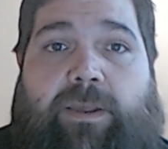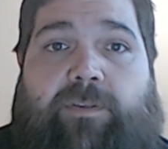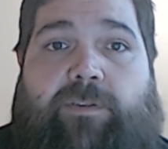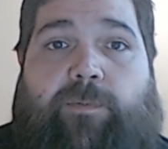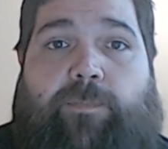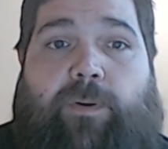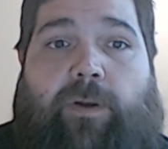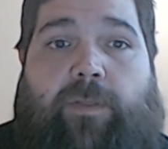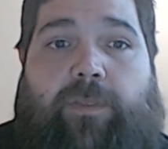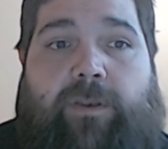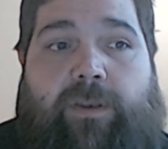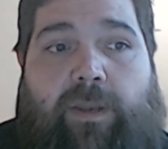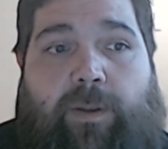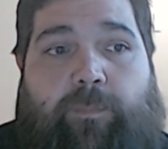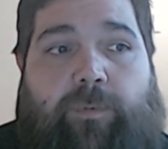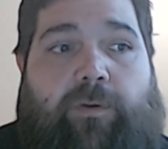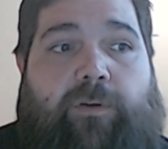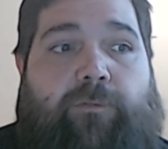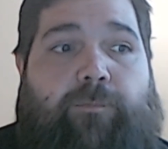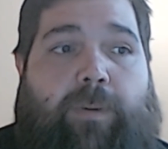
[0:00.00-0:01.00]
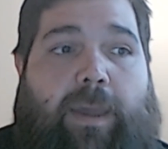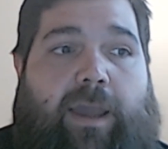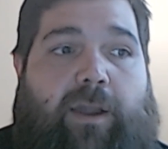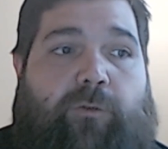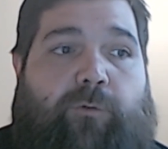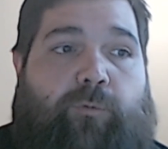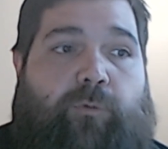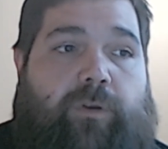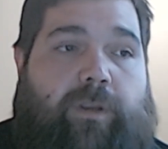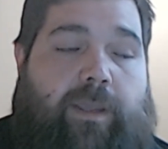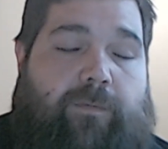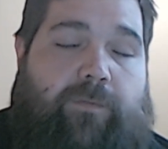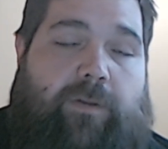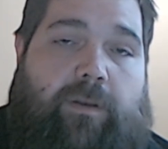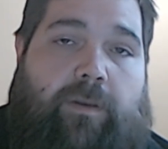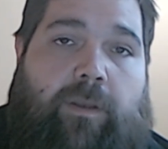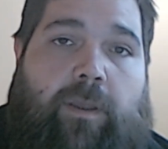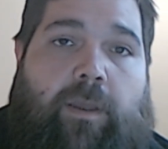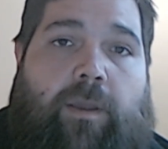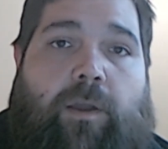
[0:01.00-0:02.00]
upon the number of packs we're given.
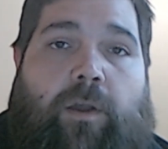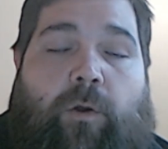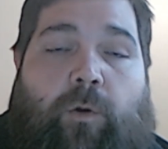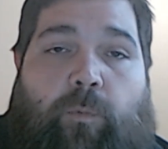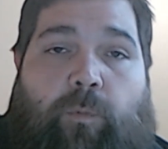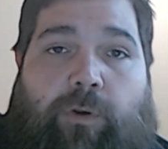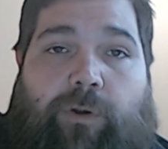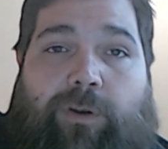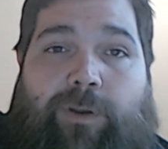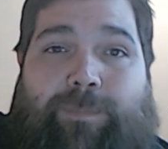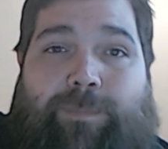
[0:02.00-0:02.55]
We're going to be